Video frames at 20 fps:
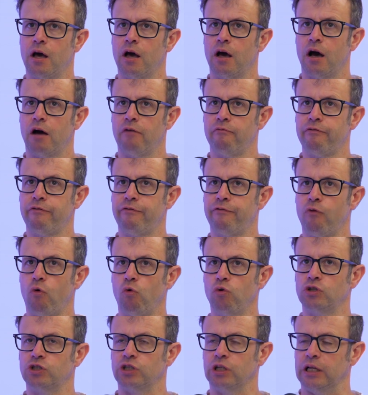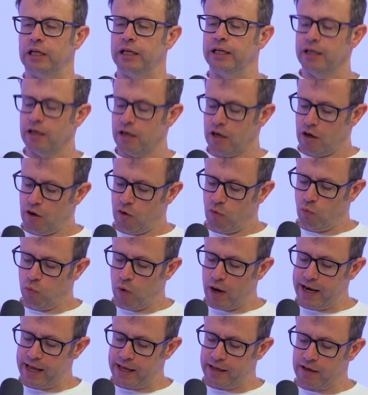Unfortunately,
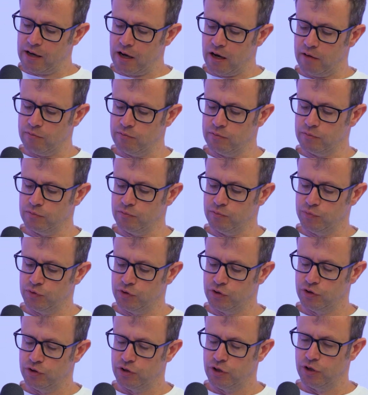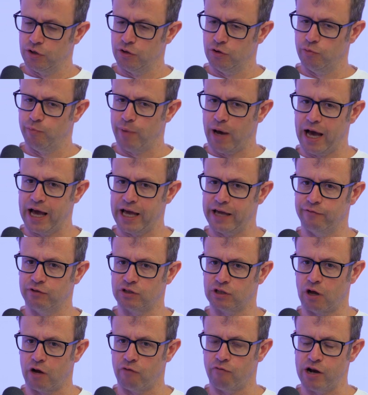when it comes to
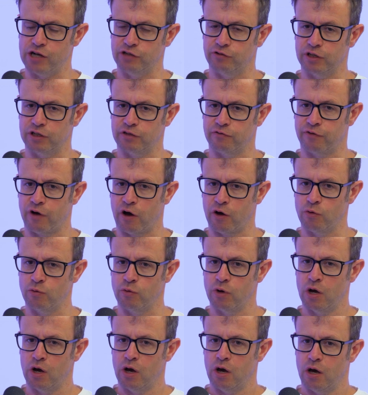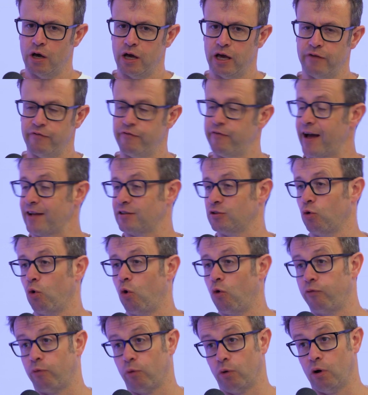behaviours like registering to vote, in fact, an
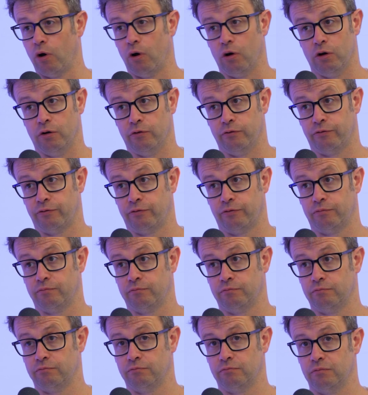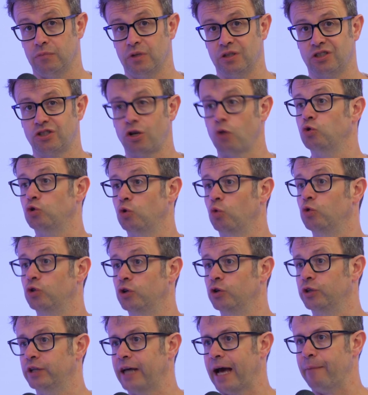awful lot of social
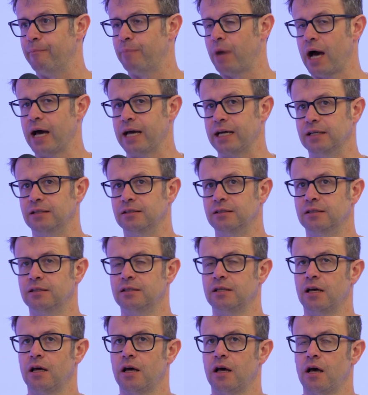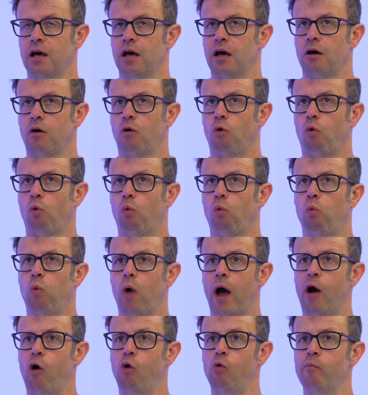good campaigns,
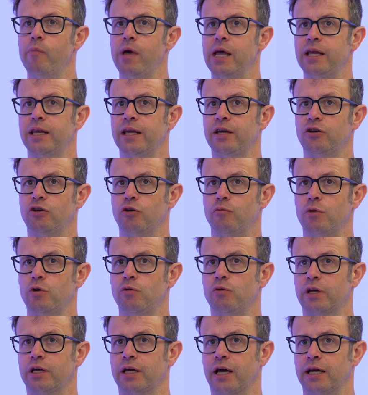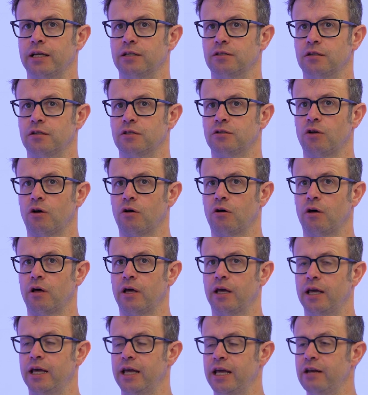well-meaning communicators
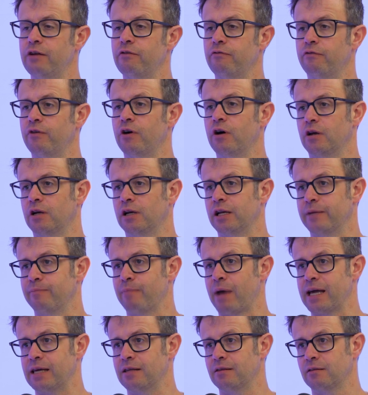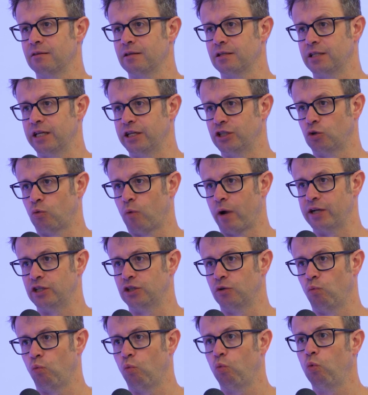inadvertently make the
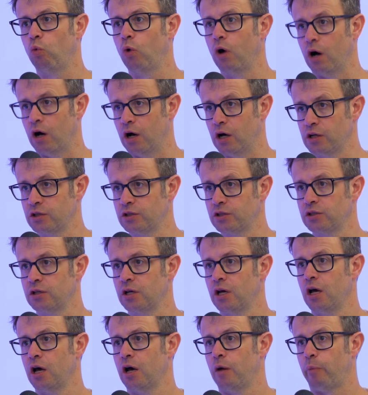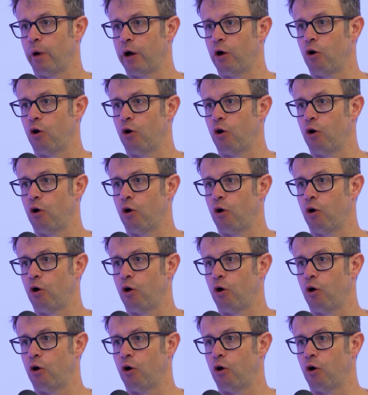situation worse by